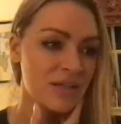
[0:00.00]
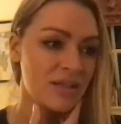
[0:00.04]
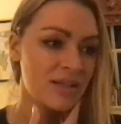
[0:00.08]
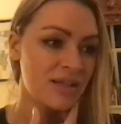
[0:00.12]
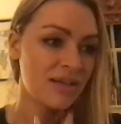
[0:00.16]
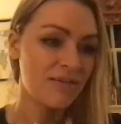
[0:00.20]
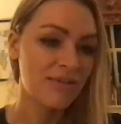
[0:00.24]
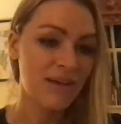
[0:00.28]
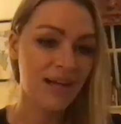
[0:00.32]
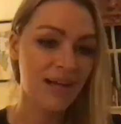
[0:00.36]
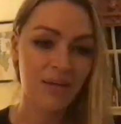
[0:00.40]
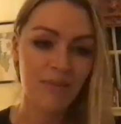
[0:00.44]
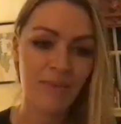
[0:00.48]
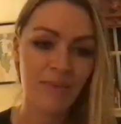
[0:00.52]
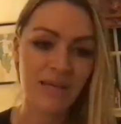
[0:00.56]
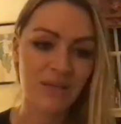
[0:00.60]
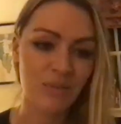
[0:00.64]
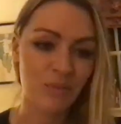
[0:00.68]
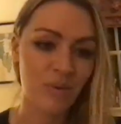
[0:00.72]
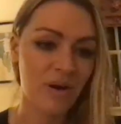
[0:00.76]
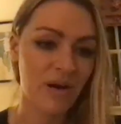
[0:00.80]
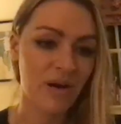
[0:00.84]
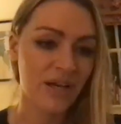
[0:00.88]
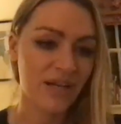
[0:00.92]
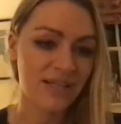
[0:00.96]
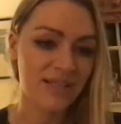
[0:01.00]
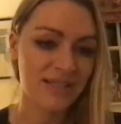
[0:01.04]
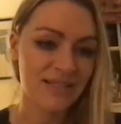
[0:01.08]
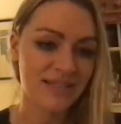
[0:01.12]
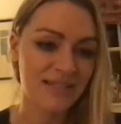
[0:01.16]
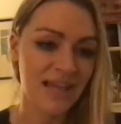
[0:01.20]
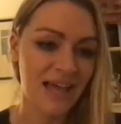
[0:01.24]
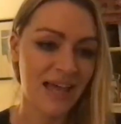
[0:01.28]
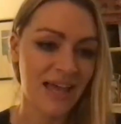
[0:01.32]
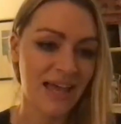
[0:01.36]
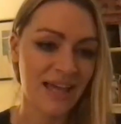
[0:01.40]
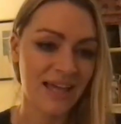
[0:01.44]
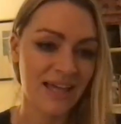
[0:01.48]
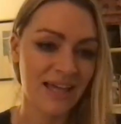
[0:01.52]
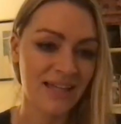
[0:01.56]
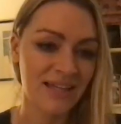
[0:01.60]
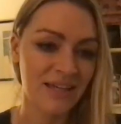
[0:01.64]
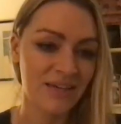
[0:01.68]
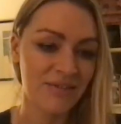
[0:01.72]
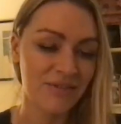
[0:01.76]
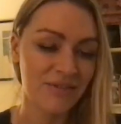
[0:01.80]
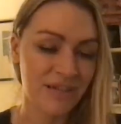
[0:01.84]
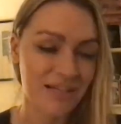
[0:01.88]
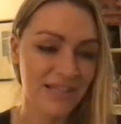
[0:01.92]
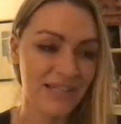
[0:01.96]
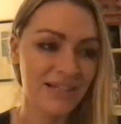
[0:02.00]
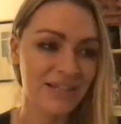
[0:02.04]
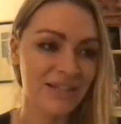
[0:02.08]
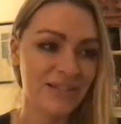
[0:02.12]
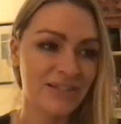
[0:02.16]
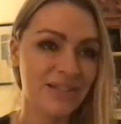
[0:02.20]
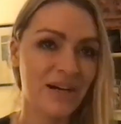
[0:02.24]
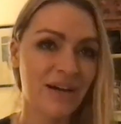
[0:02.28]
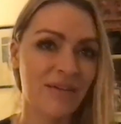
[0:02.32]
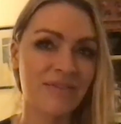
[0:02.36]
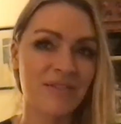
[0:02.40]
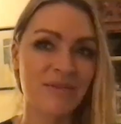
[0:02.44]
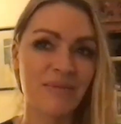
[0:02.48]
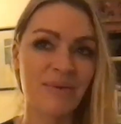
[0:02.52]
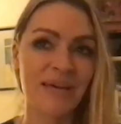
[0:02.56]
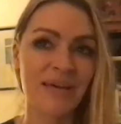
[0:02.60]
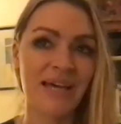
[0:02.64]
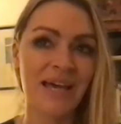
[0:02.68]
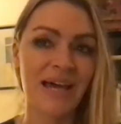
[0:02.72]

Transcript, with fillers: They recommended where I could stay. They really looked mm. after me.